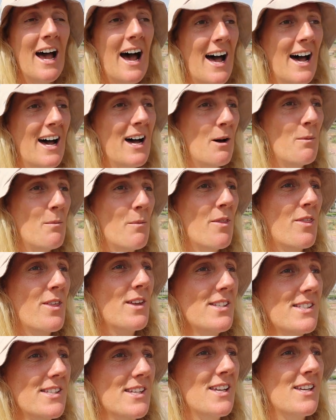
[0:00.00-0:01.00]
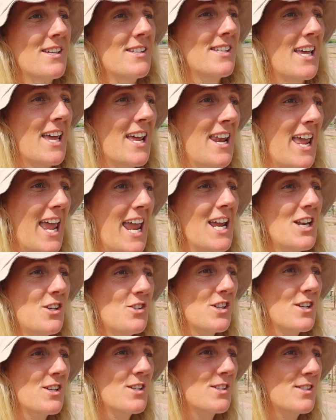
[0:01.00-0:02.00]
Um, this is an
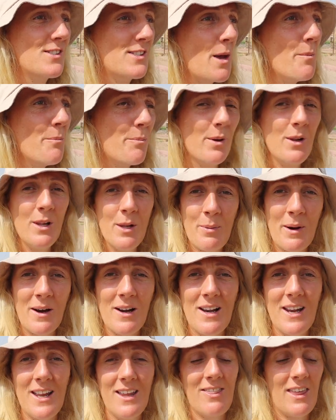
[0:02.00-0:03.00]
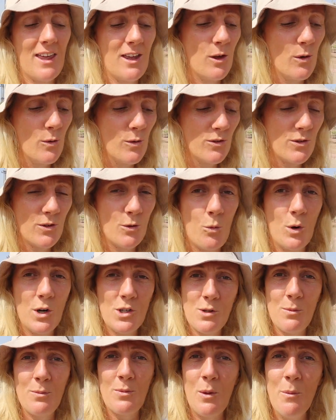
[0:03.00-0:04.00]
ancient temple apparently they used to
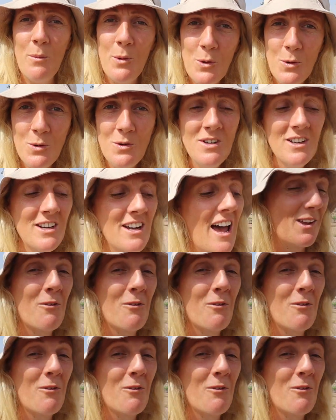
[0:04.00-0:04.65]
worship the moon.